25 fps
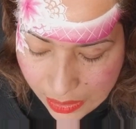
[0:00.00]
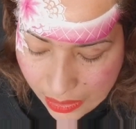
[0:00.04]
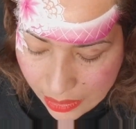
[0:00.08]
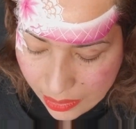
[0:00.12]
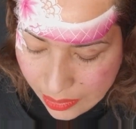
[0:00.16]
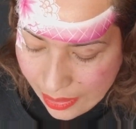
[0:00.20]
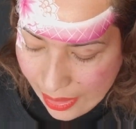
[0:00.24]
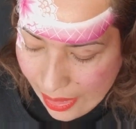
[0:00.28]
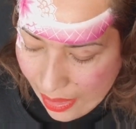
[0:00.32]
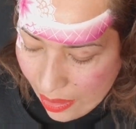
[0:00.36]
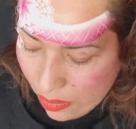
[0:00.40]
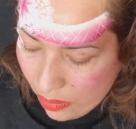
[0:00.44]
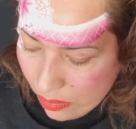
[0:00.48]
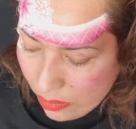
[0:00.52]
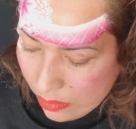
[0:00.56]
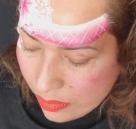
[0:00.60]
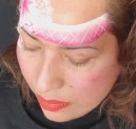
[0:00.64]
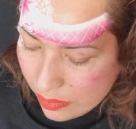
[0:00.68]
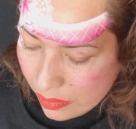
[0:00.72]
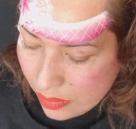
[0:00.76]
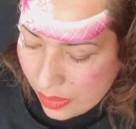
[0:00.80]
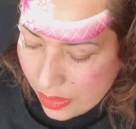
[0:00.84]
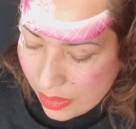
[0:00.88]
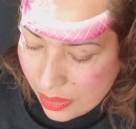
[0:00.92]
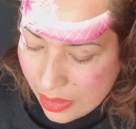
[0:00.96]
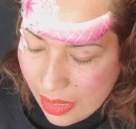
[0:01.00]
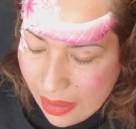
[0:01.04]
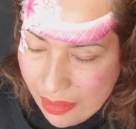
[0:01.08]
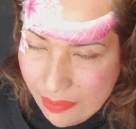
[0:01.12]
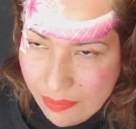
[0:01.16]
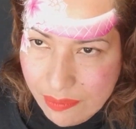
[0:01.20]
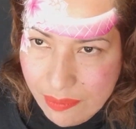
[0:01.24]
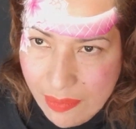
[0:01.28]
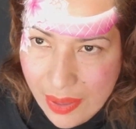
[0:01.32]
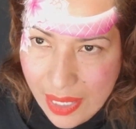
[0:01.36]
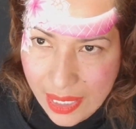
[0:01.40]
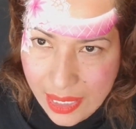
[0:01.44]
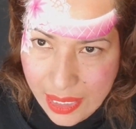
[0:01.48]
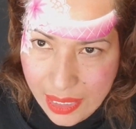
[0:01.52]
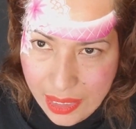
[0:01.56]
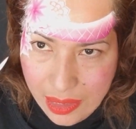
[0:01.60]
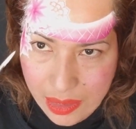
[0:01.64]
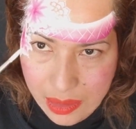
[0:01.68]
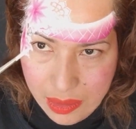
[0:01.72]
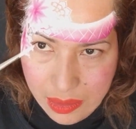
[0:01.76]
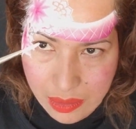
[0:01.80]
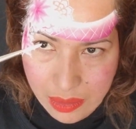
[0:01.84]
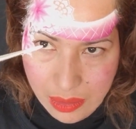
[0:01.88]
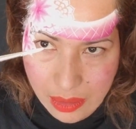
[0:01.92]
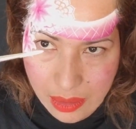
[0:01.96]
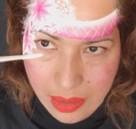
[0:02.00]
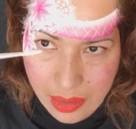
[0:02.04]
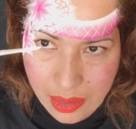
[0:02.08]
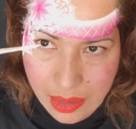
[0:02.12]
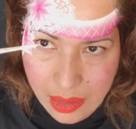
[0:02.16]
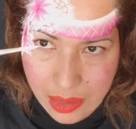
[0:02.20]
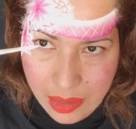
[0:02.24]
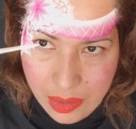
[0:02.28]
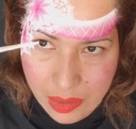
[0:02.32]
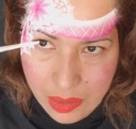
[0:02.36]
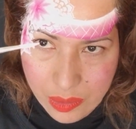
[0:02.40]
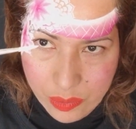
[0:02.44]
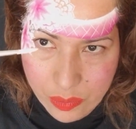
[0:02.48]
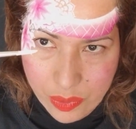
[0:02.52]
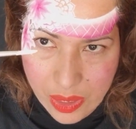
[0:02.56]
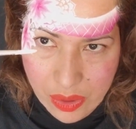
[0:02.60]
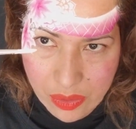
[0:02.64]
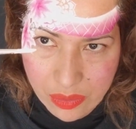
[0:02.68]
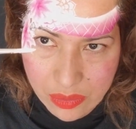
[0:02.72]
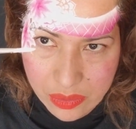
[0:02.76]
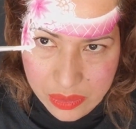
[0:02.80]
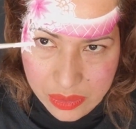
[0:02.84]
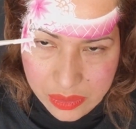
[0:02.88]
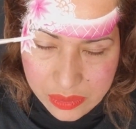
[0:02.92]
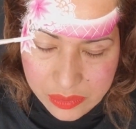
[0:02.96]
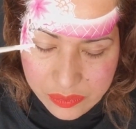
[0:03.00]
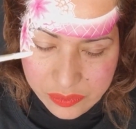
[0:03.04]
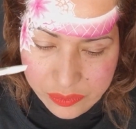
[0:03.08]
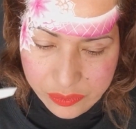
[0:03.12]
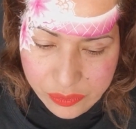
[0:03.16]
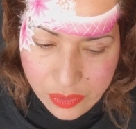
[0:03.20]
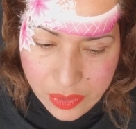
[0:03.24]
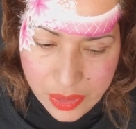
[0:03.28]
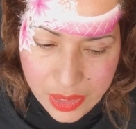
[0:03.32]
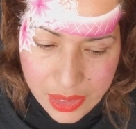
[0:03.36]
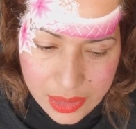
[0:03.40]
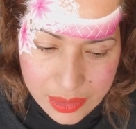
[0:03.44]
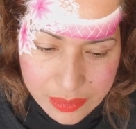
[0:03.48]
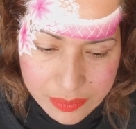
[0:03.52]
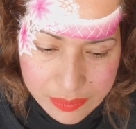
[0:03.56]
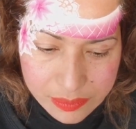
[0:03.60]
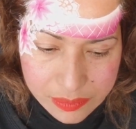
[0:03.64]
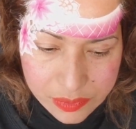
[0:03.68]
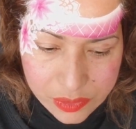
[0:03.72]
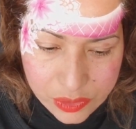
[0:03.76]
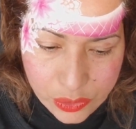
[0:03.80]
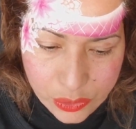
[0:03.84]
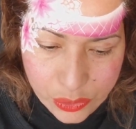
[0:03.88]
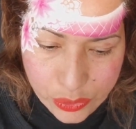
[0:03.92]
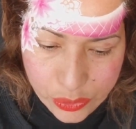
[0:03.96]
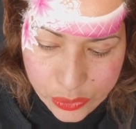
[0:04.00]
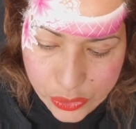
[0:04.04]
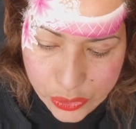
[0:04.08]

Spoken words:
Now I'm gonna grab my round 4 to do